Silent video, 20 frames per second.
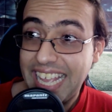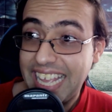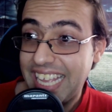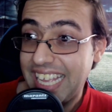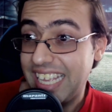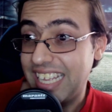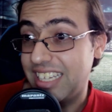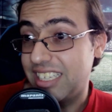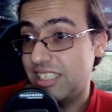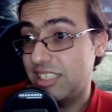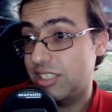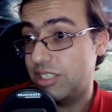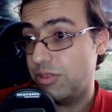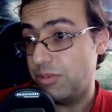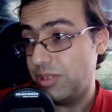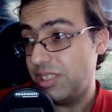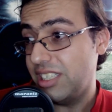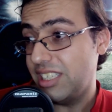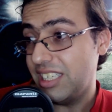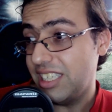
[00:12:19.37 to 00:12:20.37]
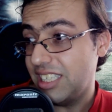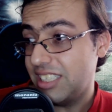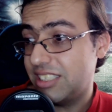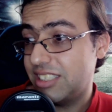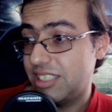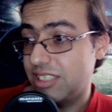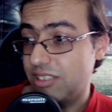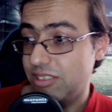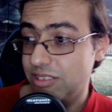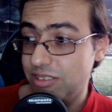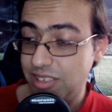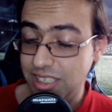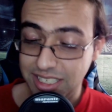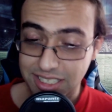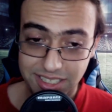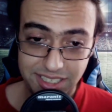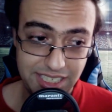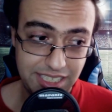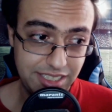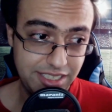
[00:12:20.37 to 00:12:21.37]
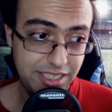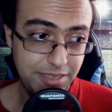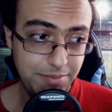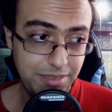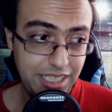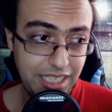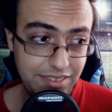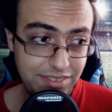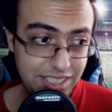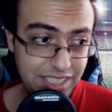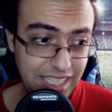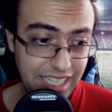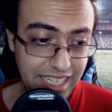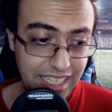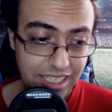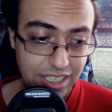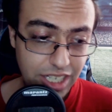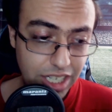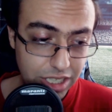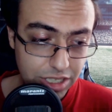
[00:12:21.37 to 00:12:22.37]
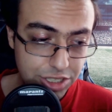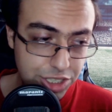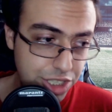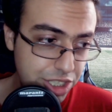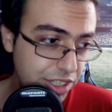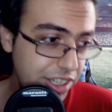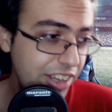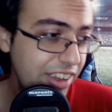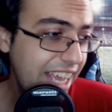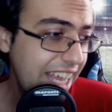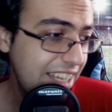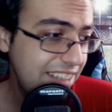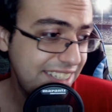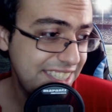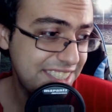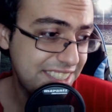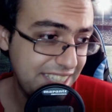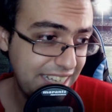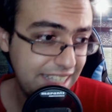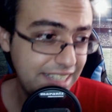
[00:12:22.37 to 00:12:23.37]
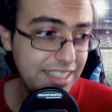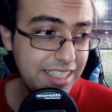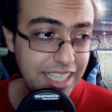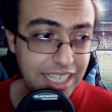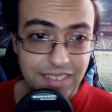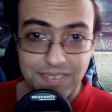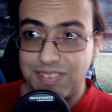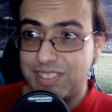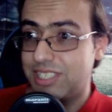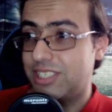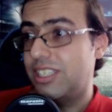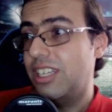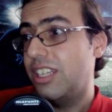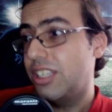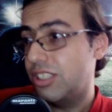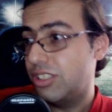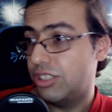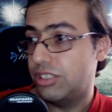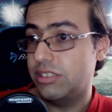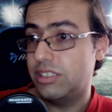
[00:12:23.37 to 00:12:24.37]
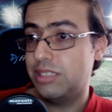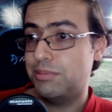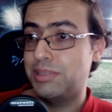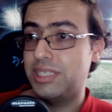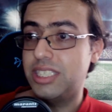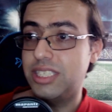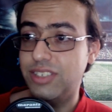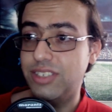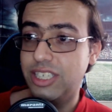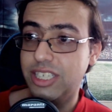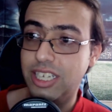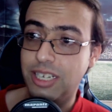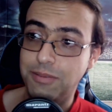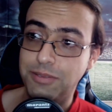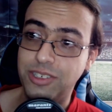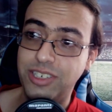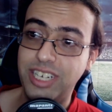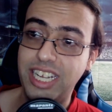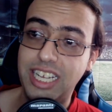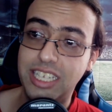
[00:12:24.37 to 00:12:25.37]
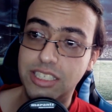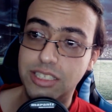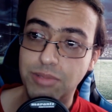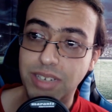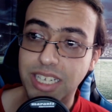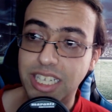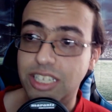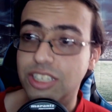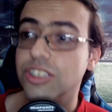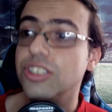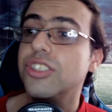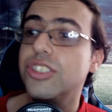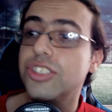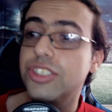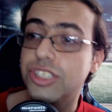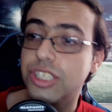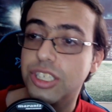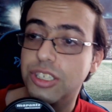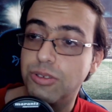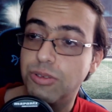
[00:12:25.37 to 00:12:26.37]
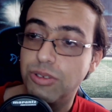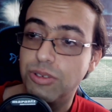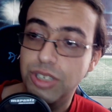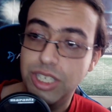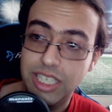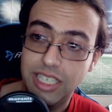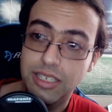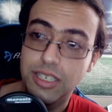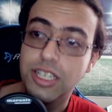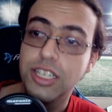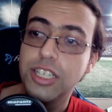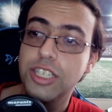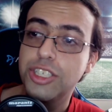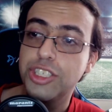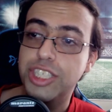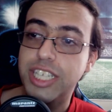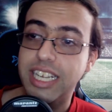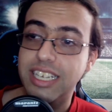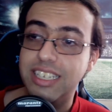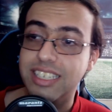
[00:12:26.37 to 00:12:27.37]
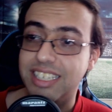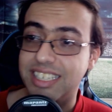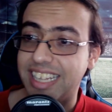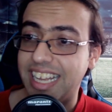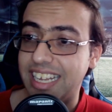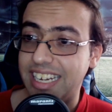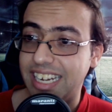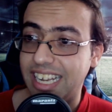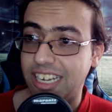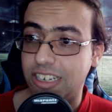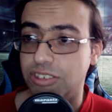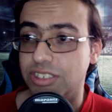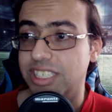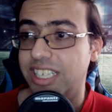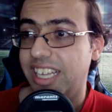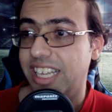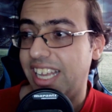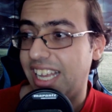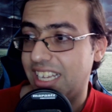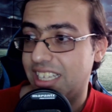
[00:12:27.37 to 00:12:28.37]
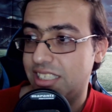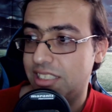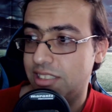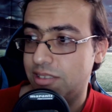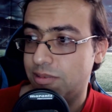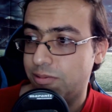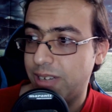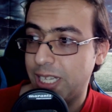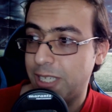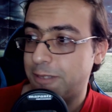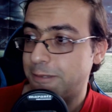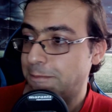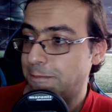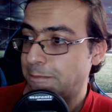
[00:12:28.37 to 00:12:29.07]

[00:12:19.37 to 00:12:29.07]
it is really neat to send some gifts. And I'll show you how to send gifts to a specific cover as well, so you can check that out as well.